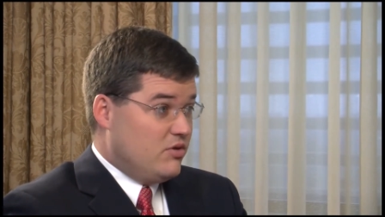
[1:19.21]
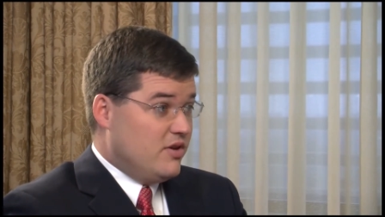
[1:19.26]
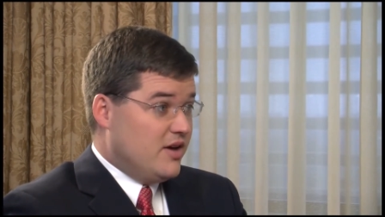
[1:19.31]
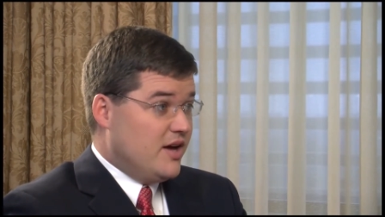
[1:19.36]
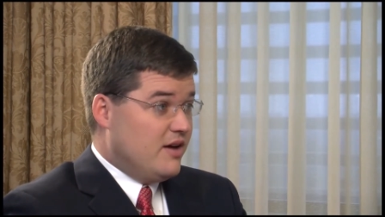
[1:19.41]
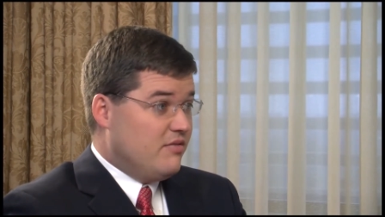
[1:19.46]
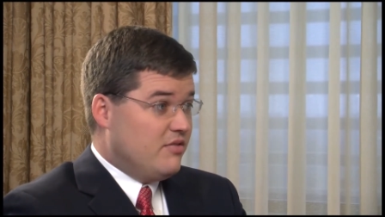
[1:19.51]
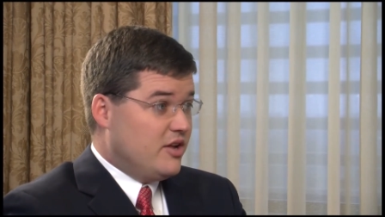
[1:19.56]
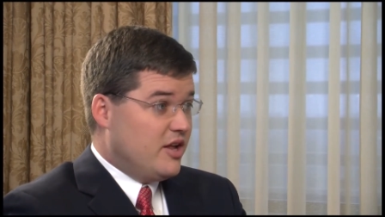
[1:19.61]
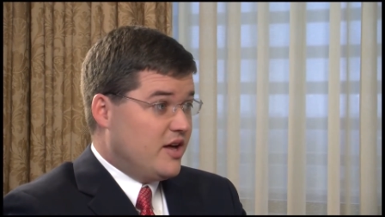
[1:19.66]
You
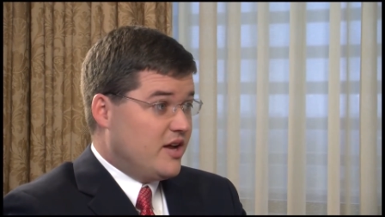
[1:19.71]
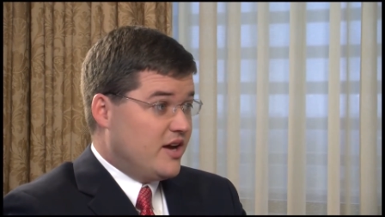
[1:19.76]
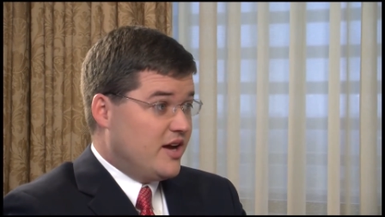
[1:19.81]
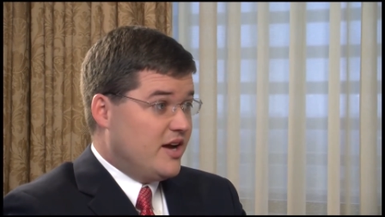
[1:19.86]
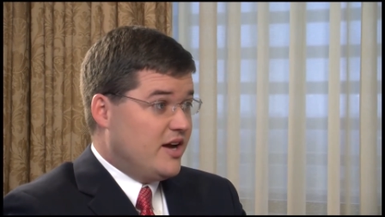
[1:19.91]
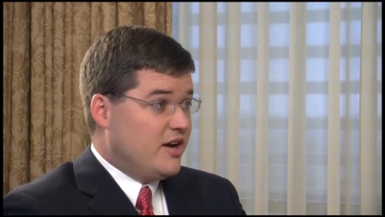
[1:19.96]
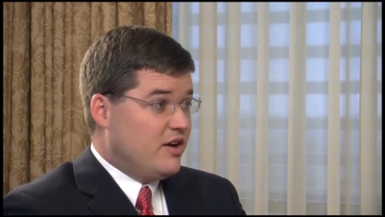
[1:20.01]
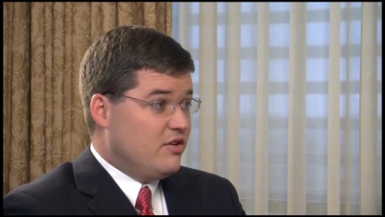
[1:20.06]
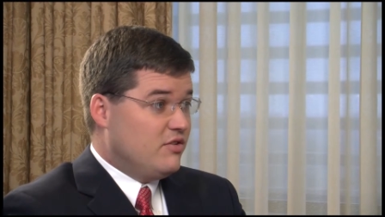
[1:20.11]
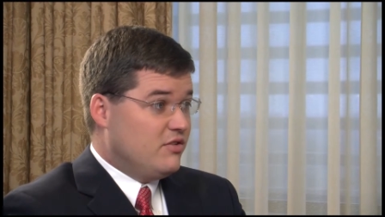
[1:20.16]
have a lot of
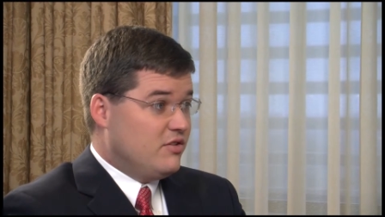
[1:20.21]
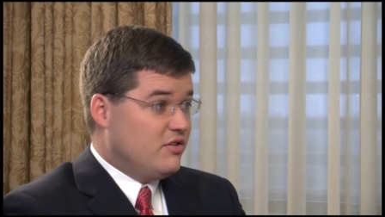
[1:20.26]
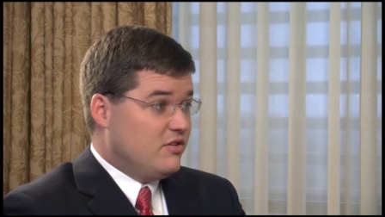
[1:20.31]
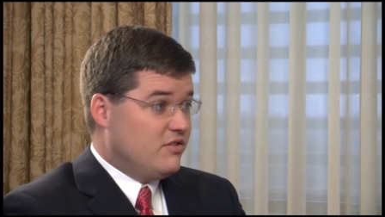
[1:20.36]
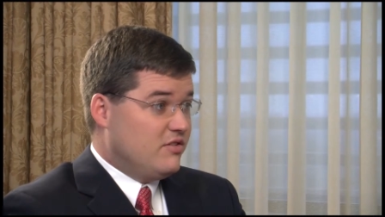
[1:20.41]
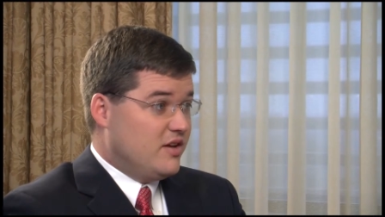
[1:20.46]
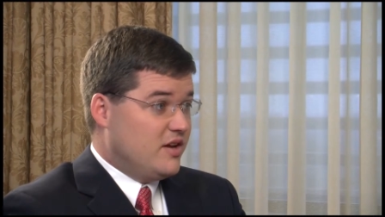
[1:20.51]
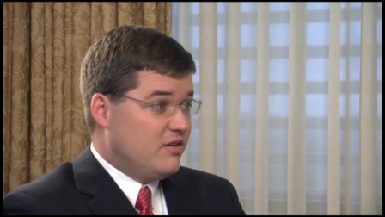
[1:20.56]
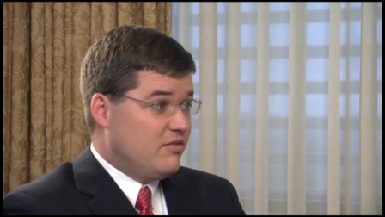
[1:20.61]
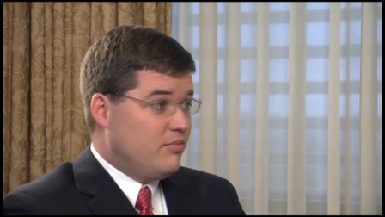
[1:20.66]

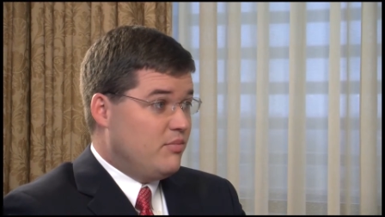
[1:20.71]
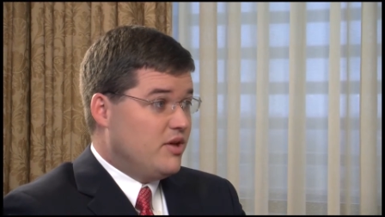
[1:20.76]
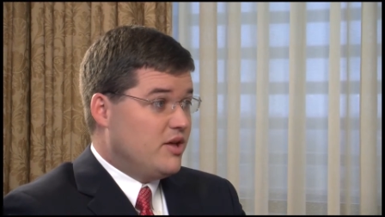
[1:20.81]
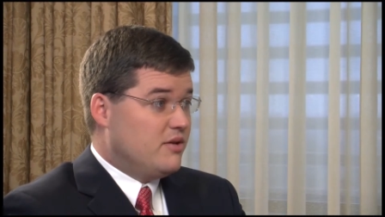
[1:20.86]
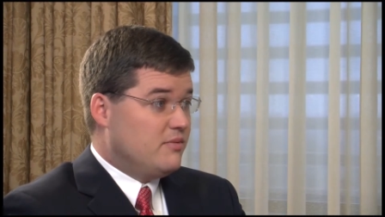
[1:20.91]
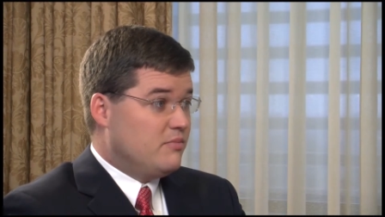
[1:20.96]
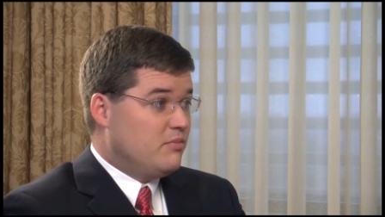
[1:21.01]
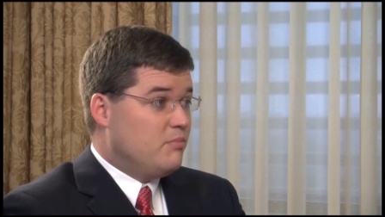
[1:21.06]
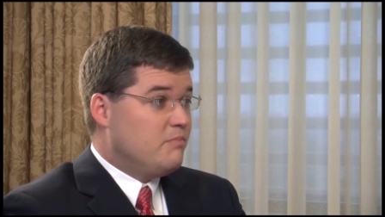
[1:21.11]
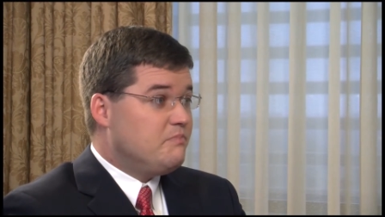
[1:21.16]
houses that have
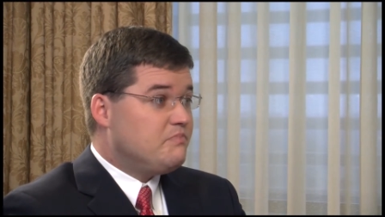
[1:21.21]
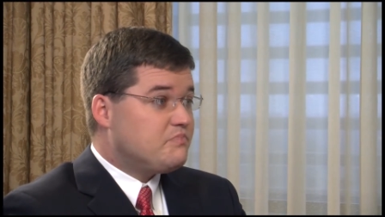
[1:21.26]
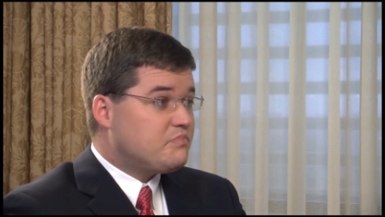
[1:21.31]
been